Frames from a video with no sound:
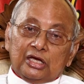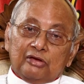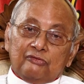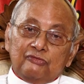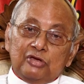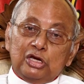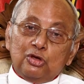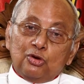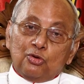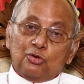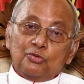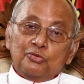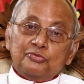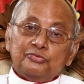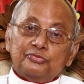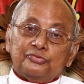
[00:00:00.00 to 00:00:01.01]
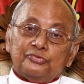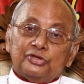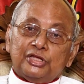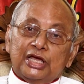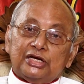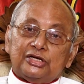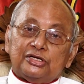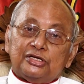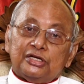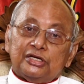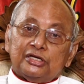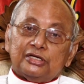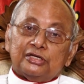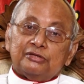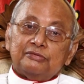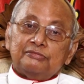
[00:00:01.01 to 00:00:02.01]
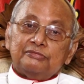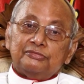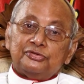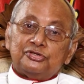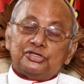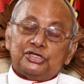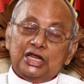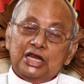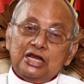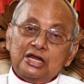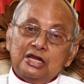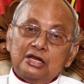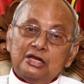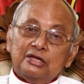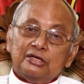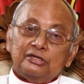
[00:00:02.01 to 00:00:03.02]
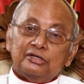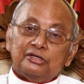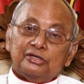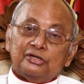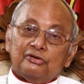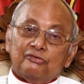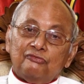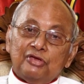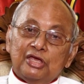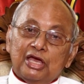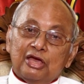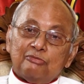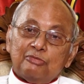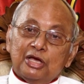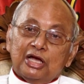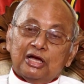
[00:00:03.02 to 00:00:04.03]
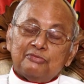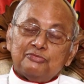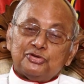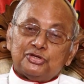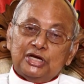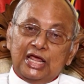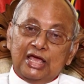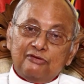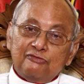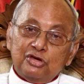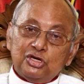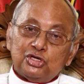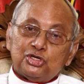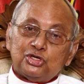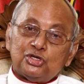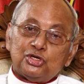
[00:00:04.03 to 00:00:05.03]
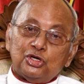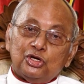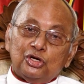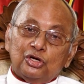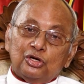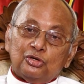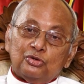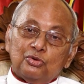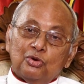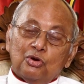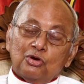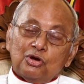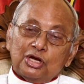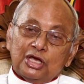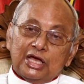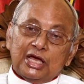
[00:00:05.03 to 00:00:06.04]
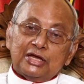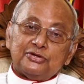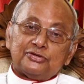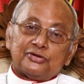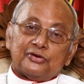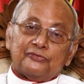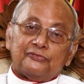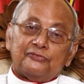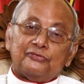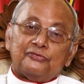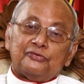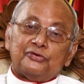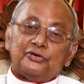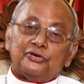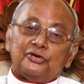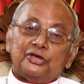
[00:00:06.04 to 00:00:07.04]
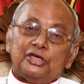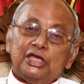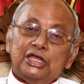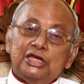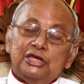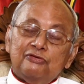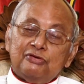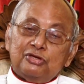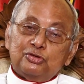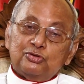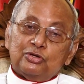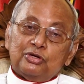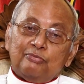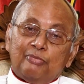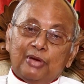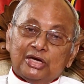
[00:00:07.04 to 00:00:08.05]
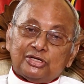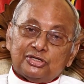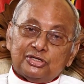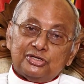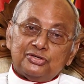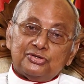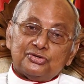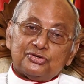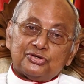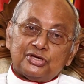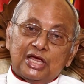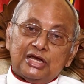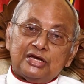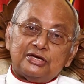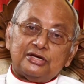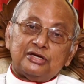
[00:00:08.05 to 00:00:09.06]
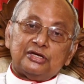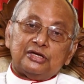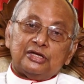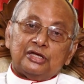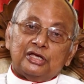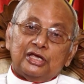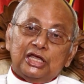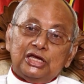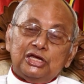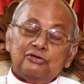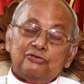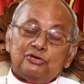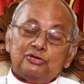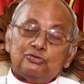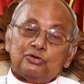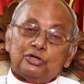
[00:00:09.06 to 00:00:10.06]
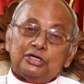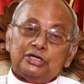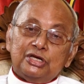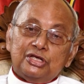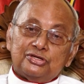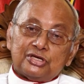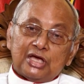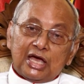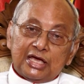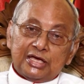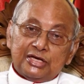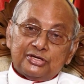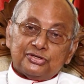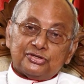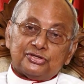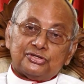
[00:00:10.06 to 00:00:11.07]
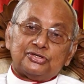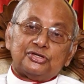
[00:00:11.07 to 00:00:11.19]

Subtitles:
We know that still we have become slavish to all kinds of individual passions and individual desires